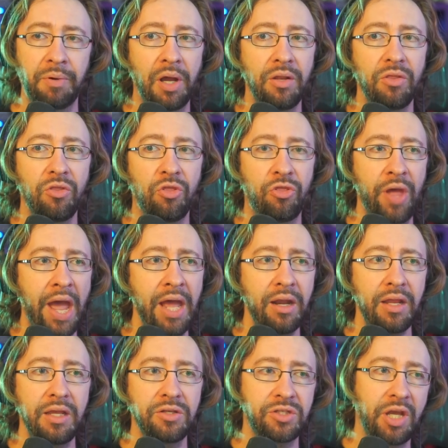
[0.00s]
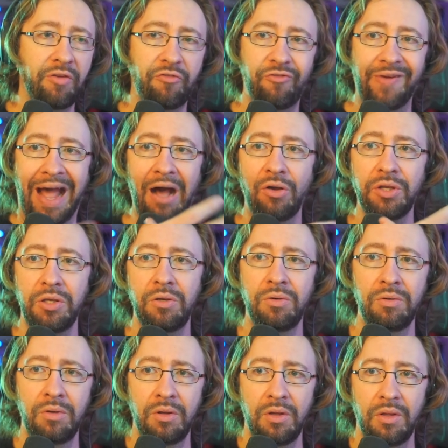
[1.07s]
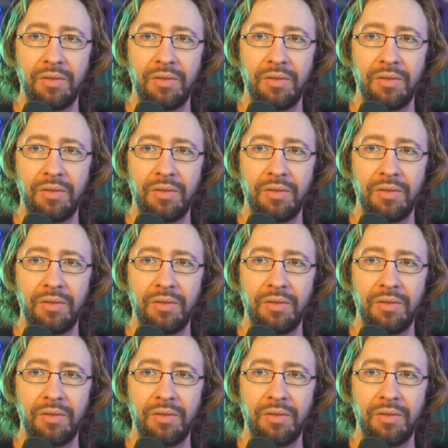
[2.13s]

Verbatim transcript: but that is a value